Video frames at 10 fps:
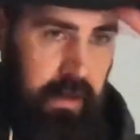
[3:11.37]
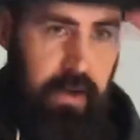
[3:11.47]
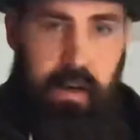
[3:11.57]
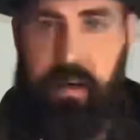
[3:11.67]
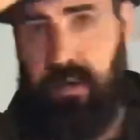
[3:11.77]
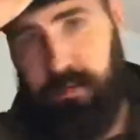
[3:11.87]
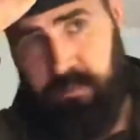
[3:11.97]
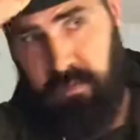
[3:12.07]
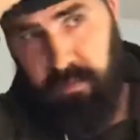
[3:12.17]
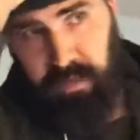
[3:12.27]

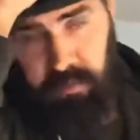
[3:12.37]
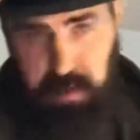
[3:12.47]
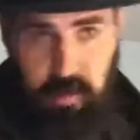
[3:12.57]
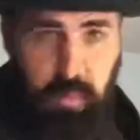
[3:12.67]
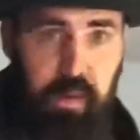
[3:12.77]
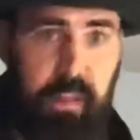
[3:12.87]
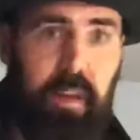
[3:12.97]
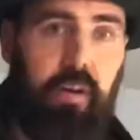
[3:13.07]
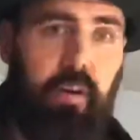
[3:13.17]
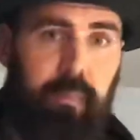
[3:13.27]
So maybe that's where
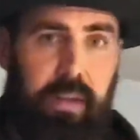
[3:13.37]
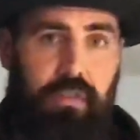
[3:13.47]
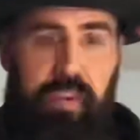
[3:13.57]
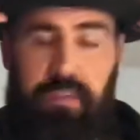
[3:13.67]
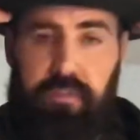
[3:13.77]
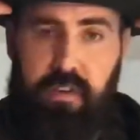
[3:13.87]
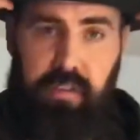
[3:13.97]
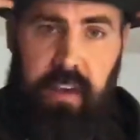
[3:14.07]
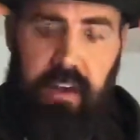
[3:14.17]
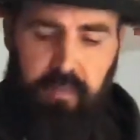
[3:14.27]
the pinch first
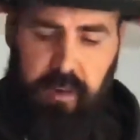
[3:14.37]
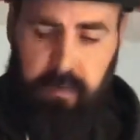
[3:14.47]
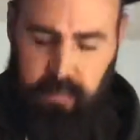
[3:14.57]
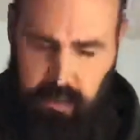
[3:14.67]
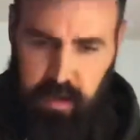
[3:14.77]
came from.